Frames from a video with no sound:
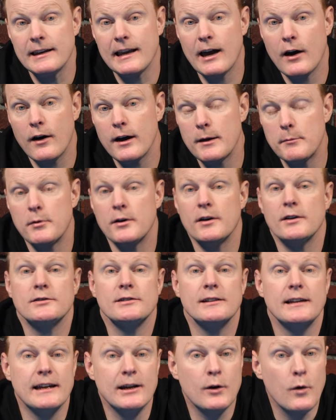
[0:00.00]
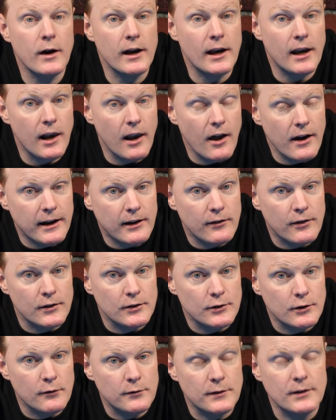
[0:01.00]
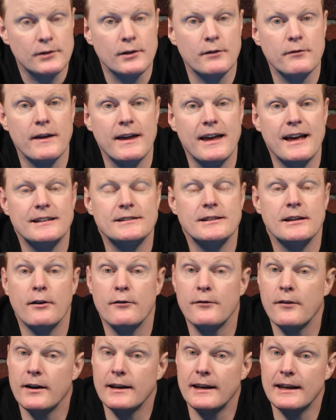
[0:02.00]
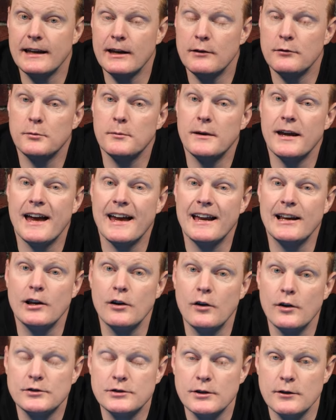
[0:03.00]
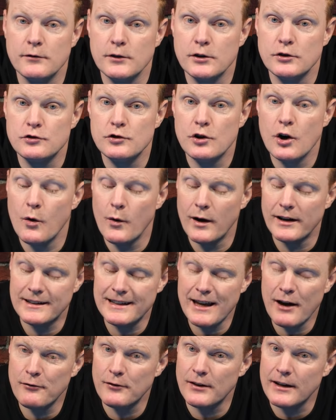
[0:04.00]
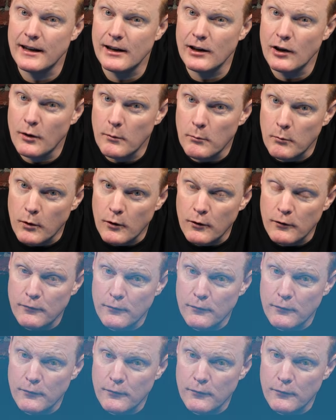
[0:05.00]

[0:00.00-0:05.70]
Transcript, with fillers: Now, I personally quite like the softness of the hit. I find it gives me a lot of control and definitely a lot more